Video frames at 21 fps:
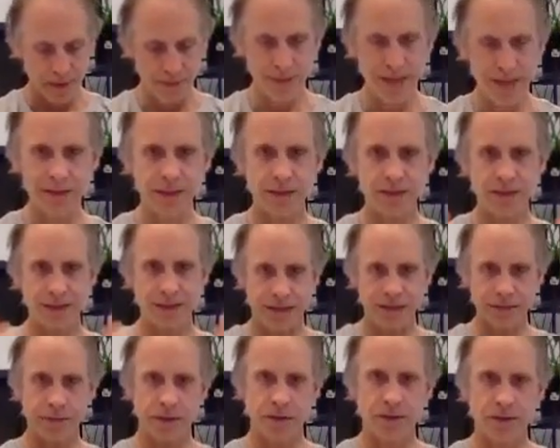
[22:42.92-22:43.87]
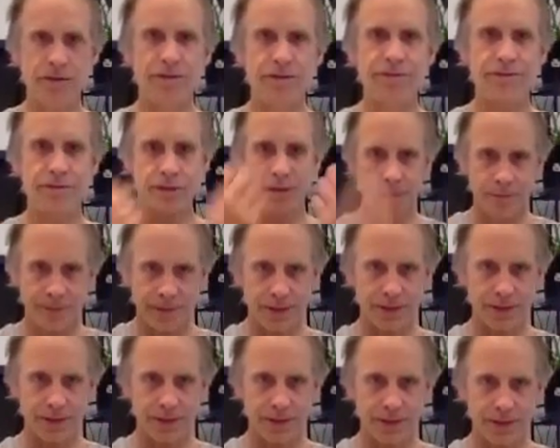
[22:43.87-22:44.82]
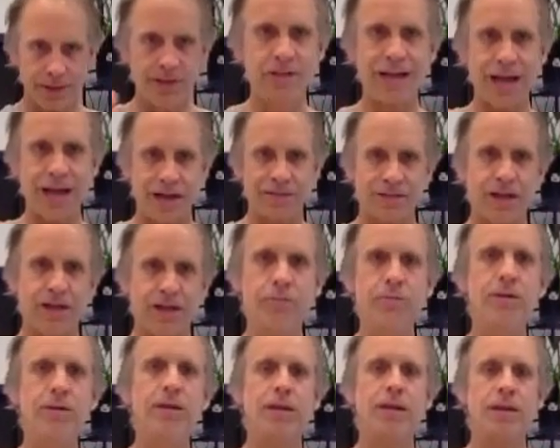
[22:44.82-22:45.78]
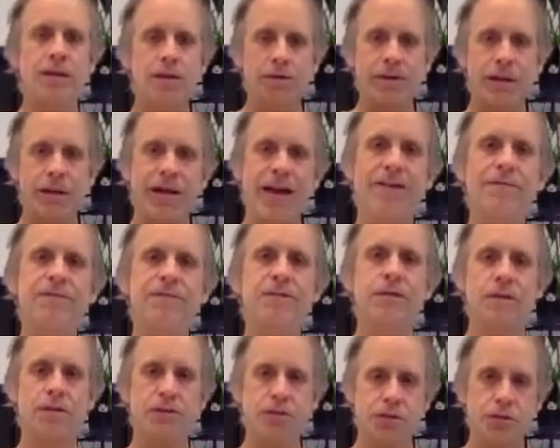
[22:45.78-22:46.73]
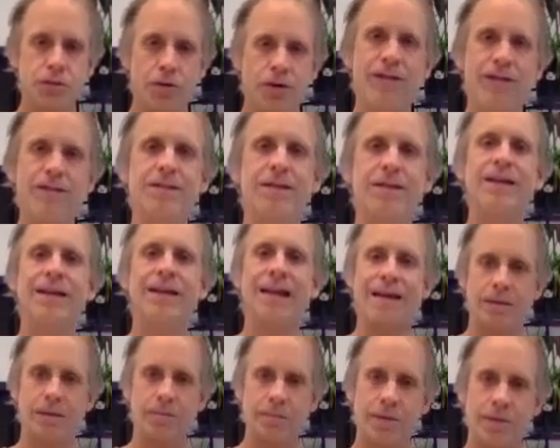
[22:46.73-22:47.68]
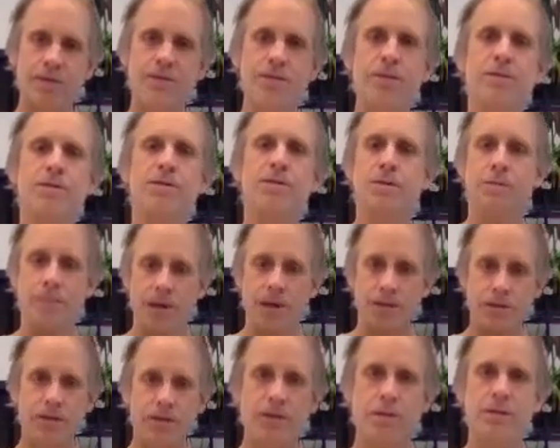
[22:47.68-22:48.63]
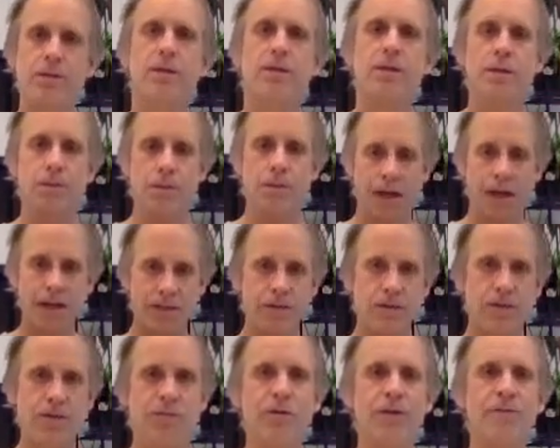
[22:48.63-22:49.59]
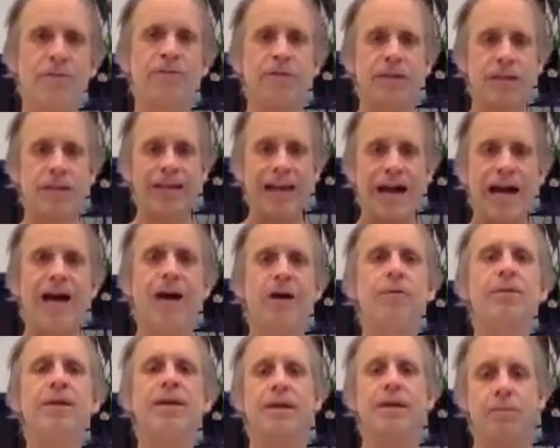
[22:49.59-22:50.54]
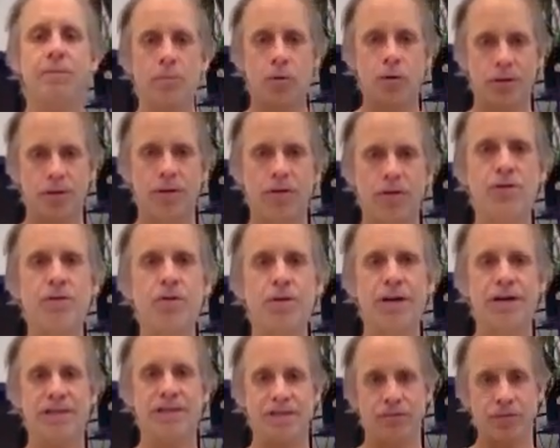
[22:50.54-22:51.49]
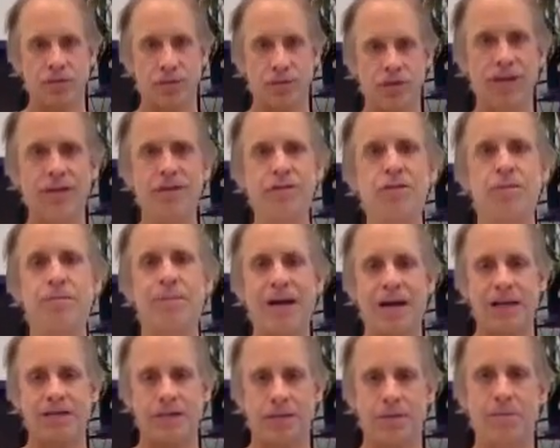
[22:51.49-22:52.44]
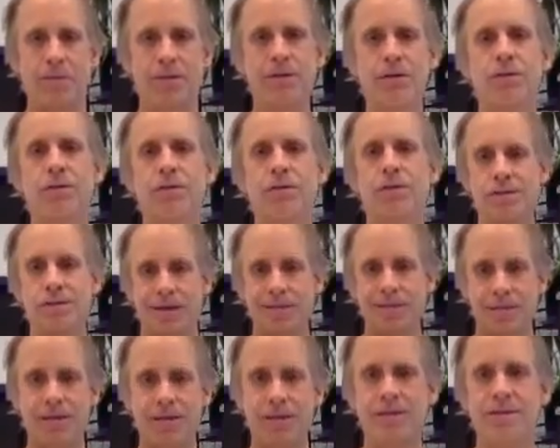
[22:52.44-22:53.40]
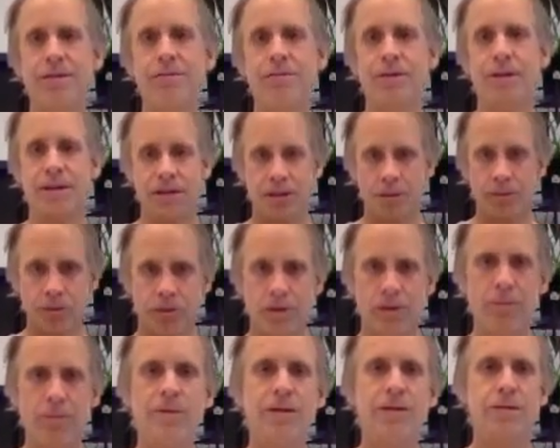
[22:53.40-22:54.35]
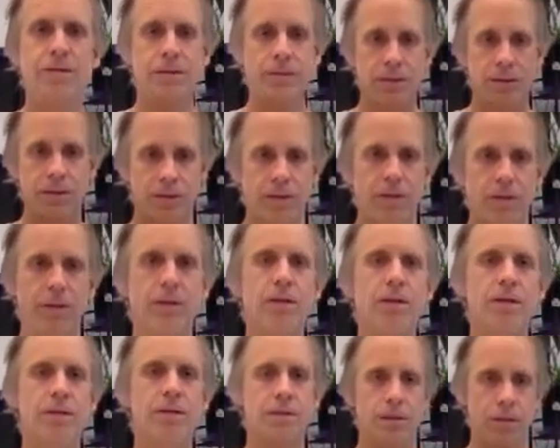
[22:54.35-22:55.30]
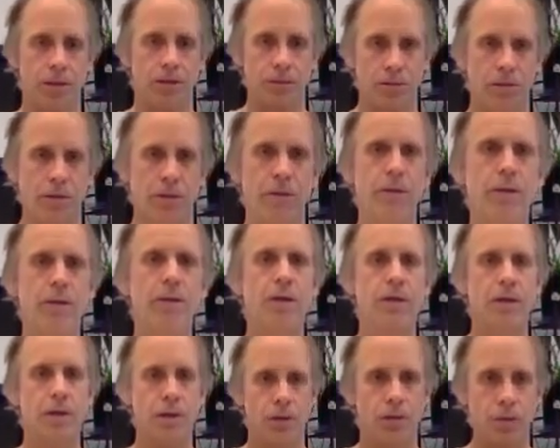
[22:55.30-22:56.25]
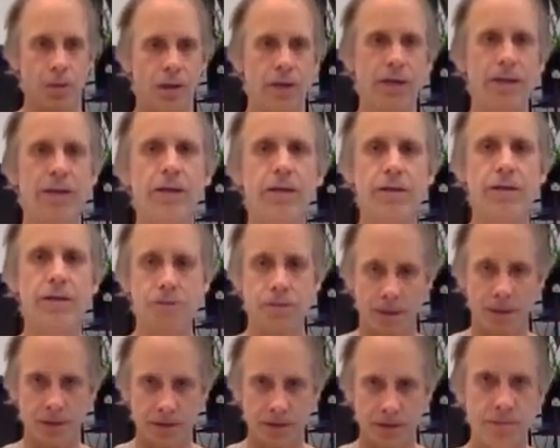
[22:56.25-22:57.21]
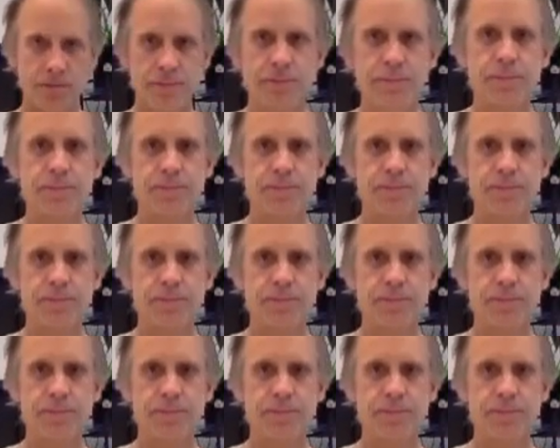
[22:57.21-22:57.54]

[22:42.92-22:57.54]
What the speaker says: Not that that's what you're going for, but it's just kind of like really going after the joint and not the muscle so much, right? So if we fling out, we get more in the joint. If we're trying to do bicep curl type things, then we're getting more in the muscle. So we're working in the joints.